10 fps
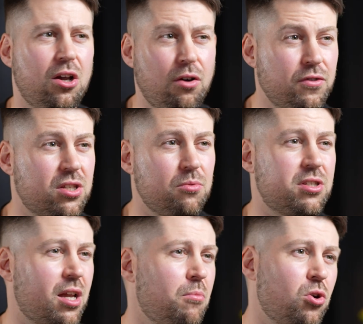And obviously we
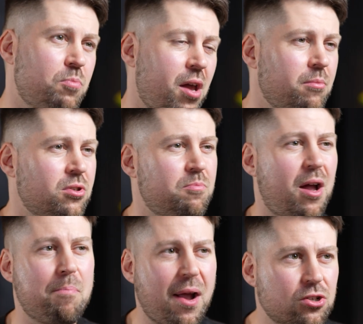take most payments
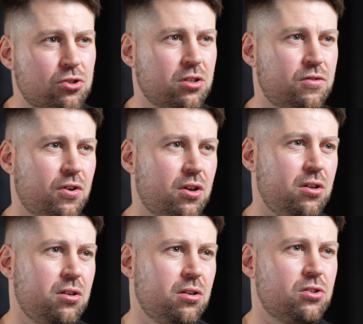by bank
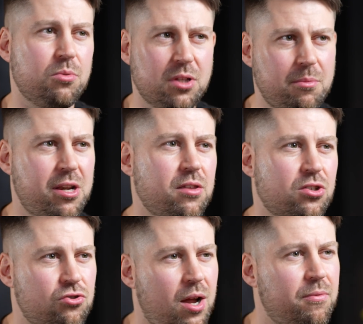transfer to eliminate the
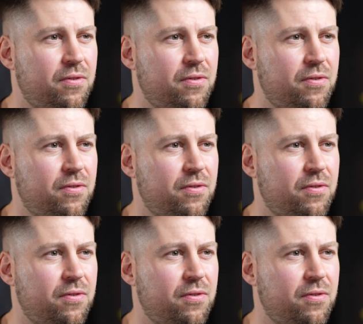Stripe